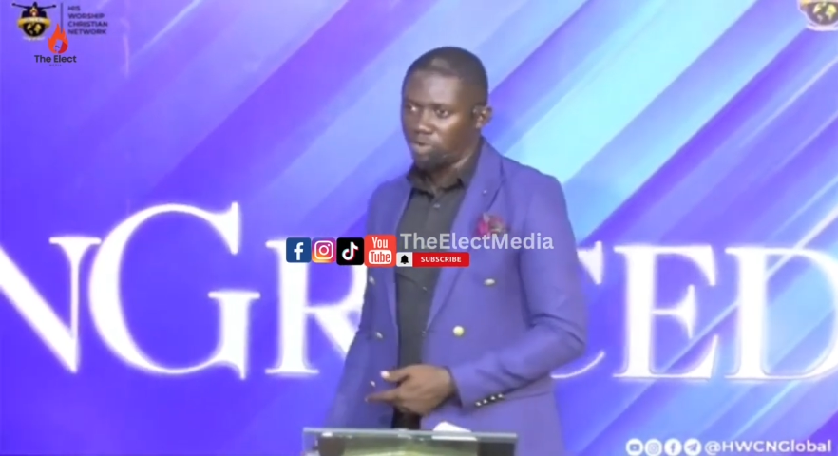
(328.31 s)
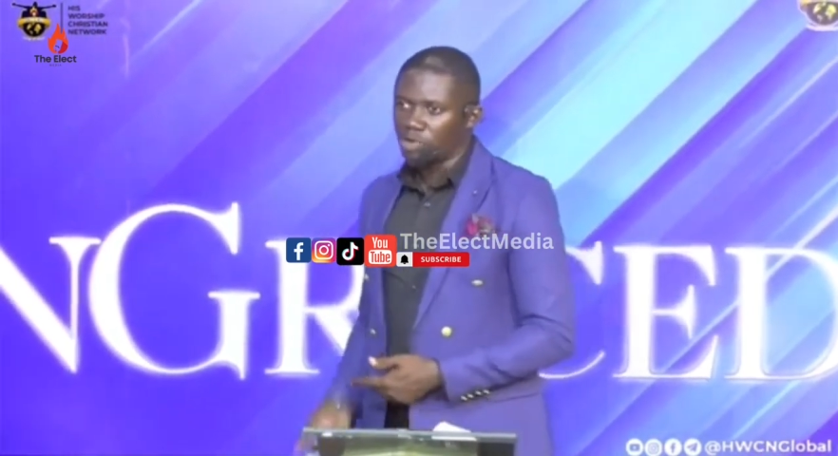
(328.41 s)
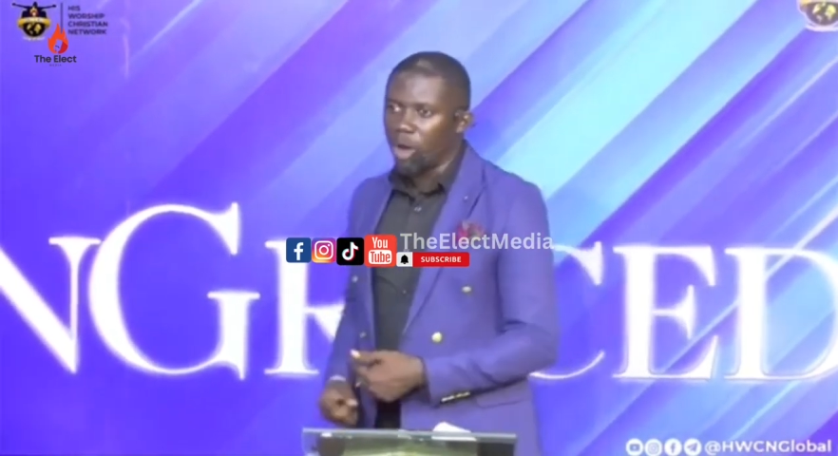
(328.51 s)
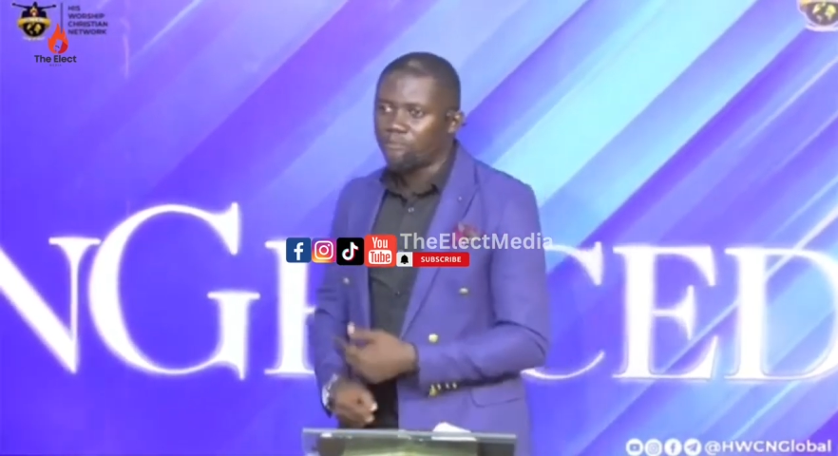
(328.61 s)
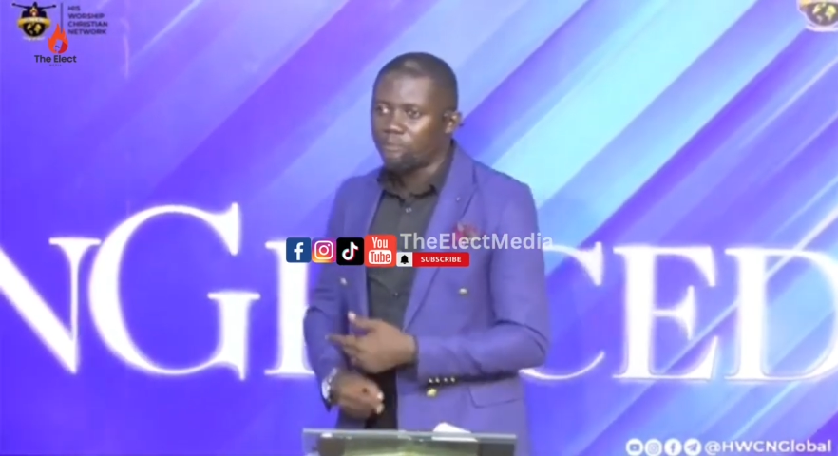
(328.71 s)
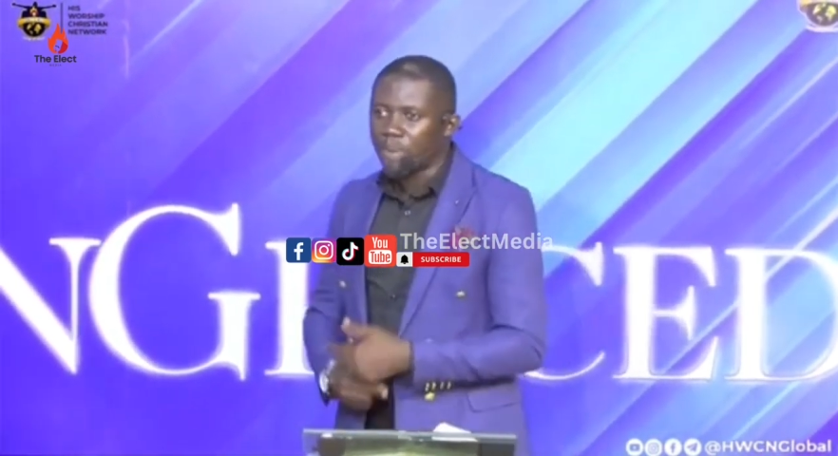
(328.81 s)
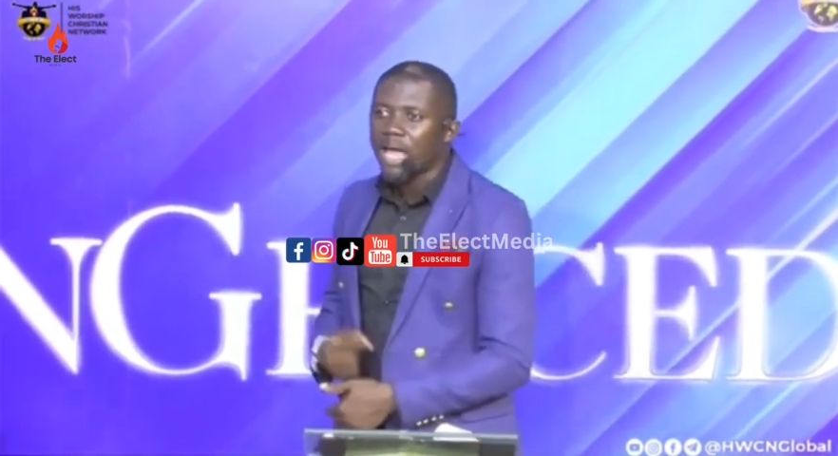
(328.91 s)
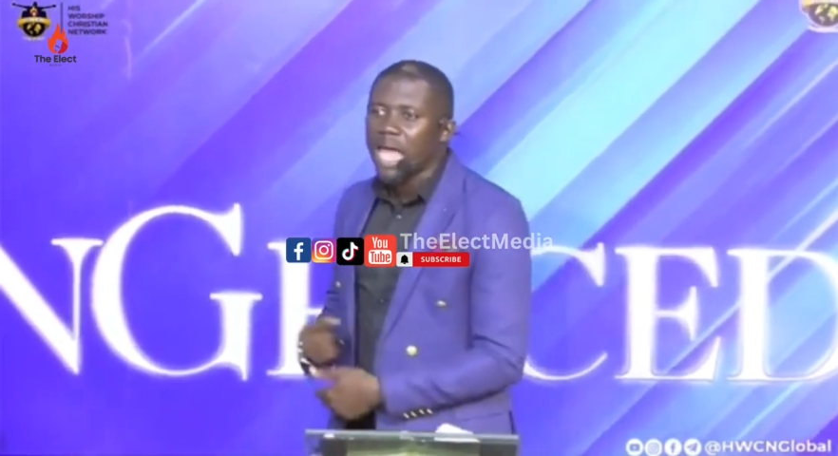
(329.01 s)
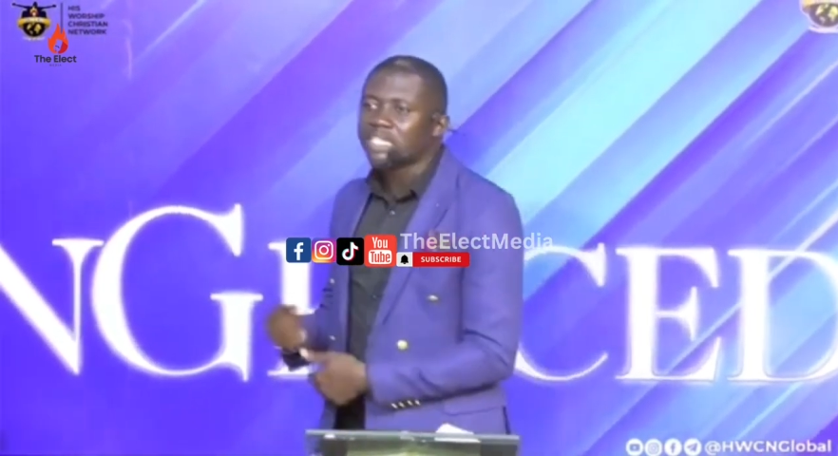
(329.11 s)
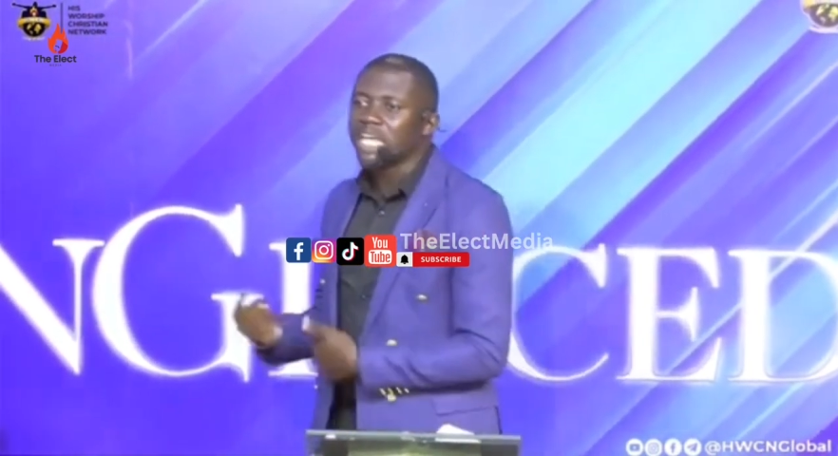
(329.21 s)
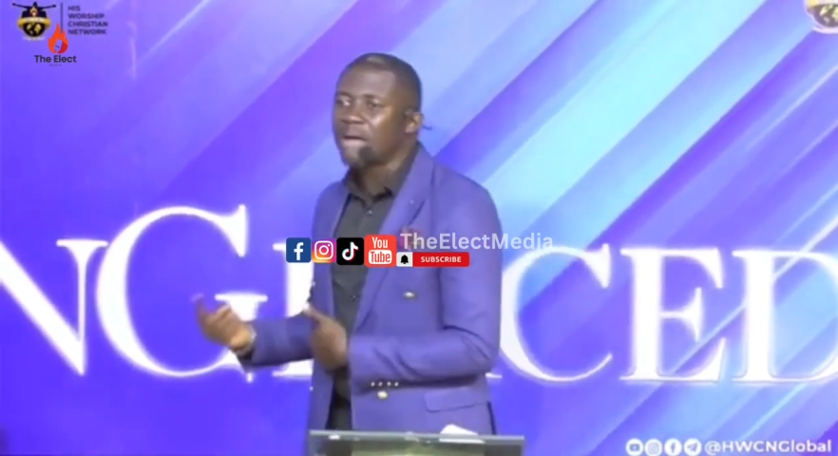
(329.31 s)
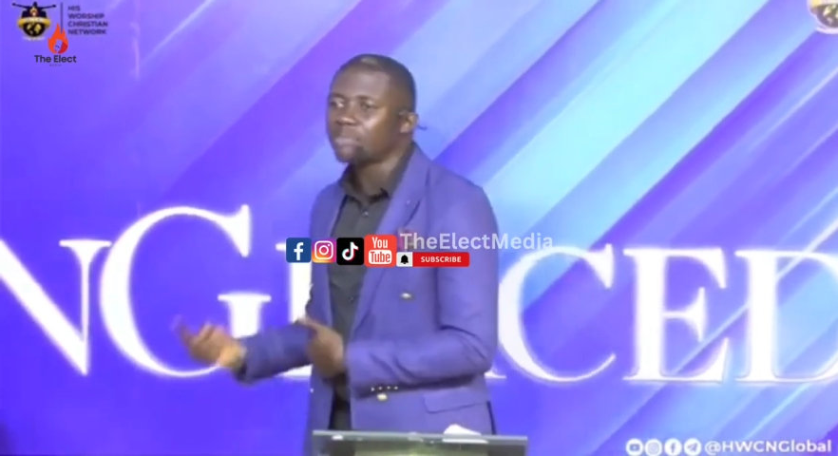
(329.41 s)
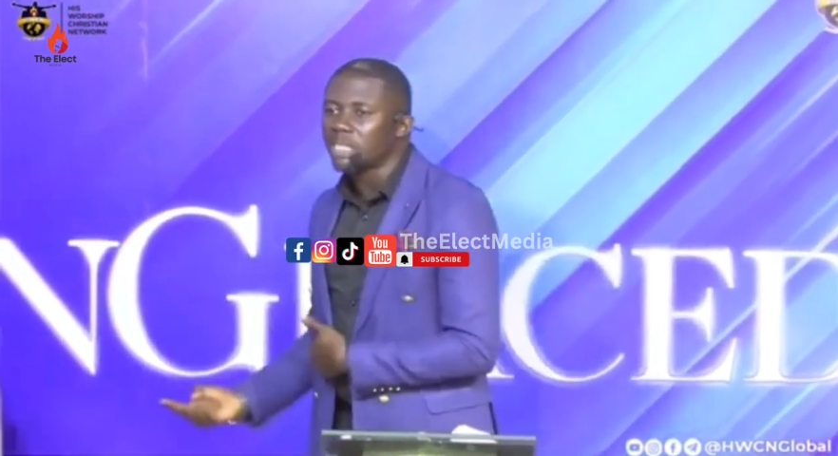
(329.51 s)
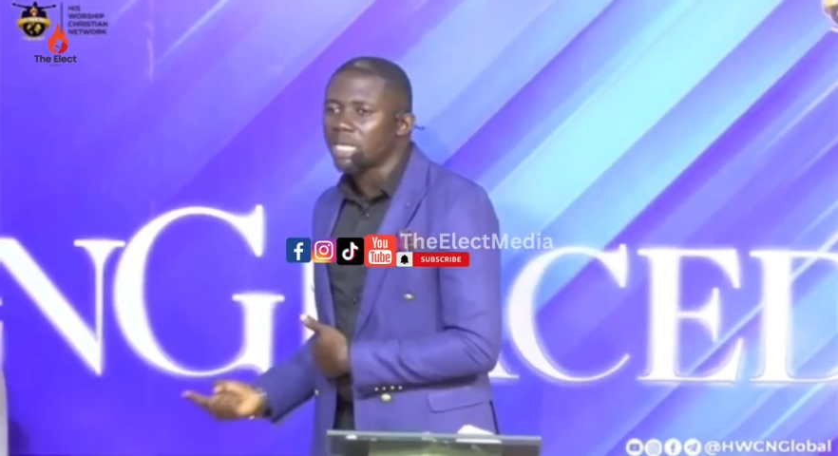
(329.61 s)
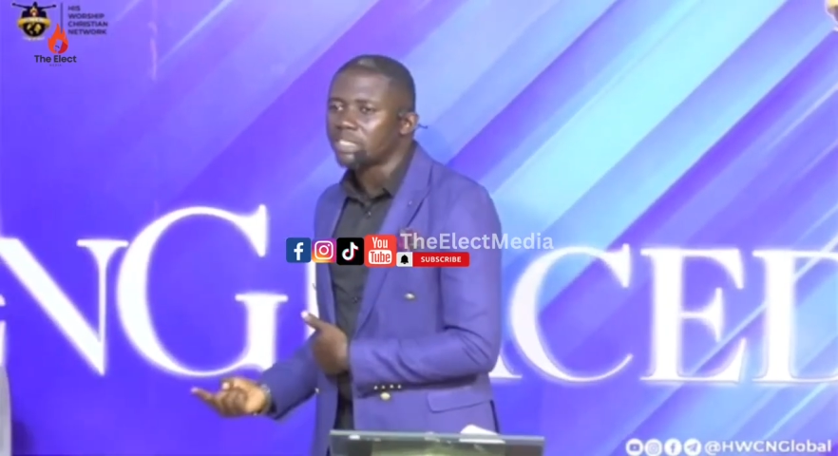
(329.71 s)
but when prayer is
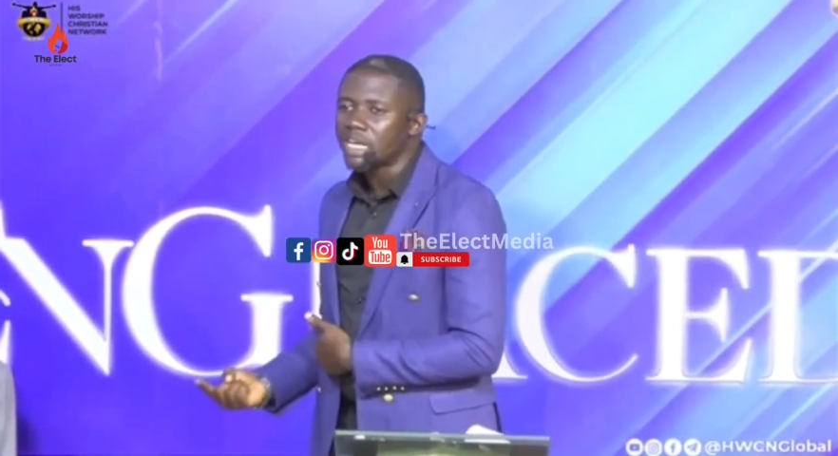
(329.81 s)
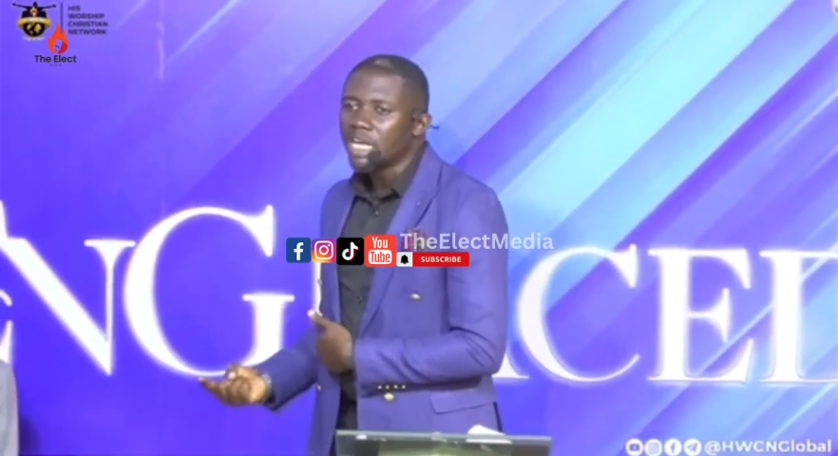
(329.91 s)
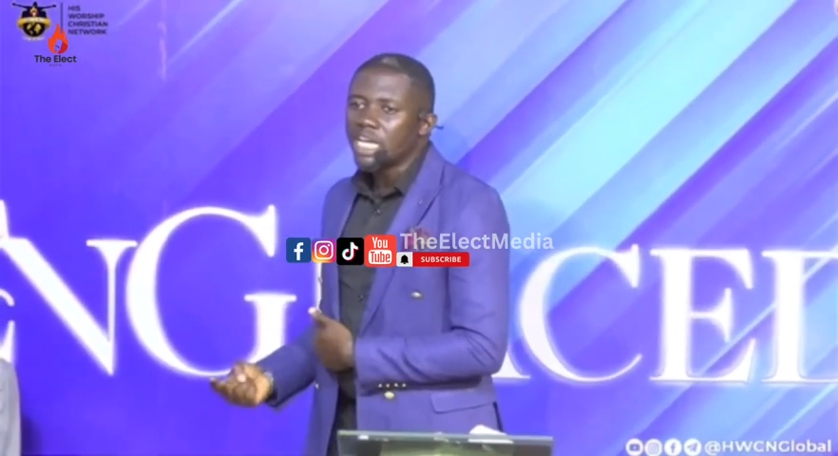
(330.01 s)
absent,